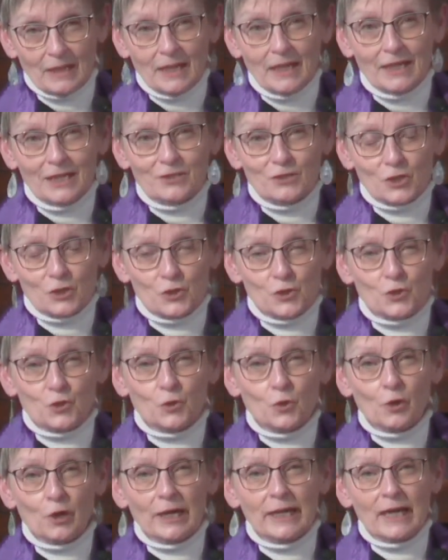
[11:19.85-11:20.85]
It's a
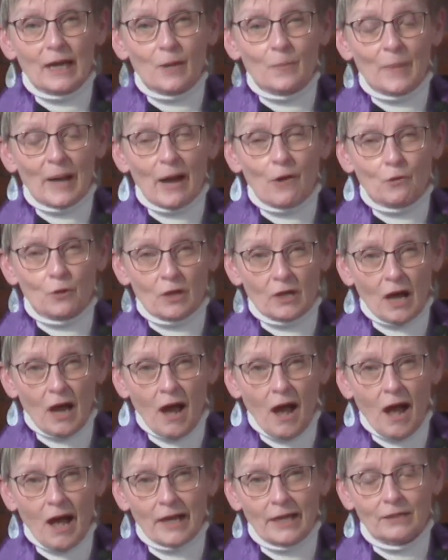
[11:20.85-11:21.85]
story about
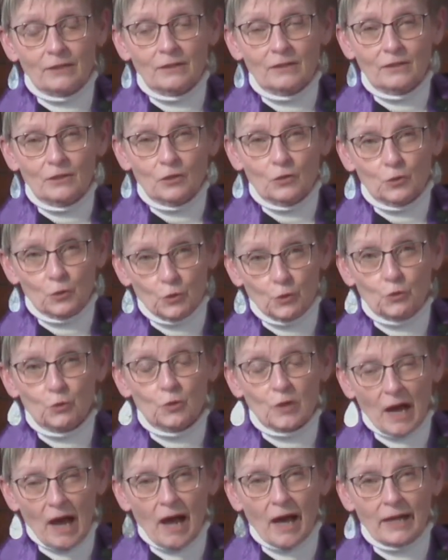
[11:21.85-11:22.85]
God, who
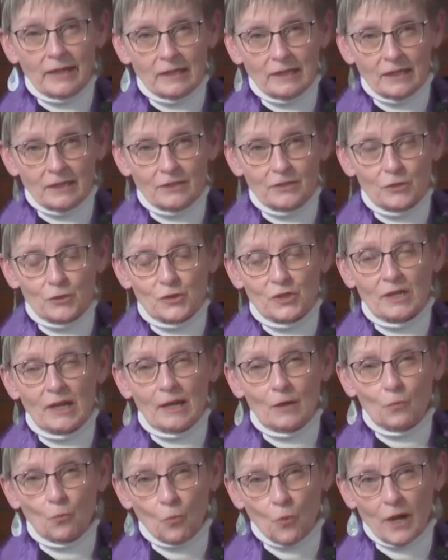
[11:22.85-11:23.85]
God is,
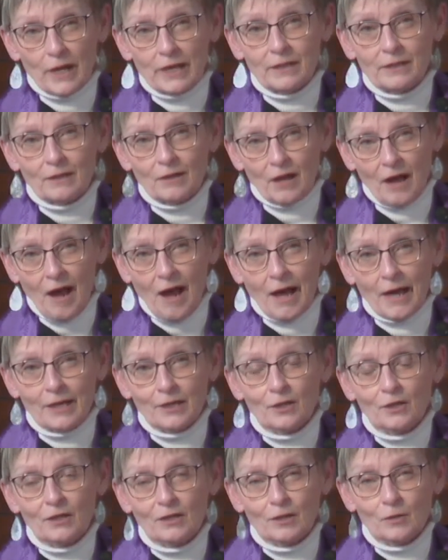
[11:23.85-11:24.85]
and what God
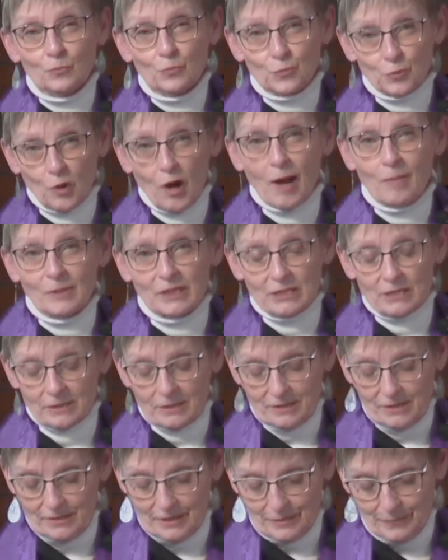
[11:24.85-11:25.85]

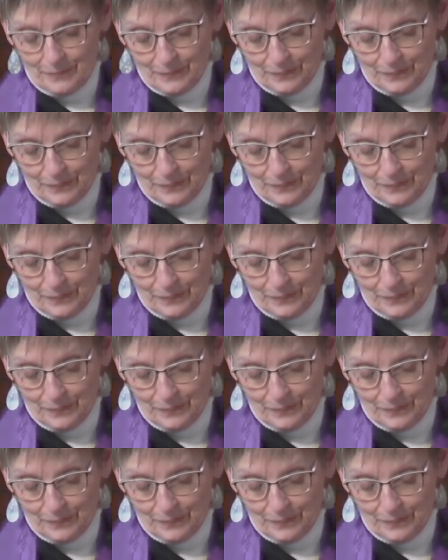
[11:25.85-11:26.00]
promises.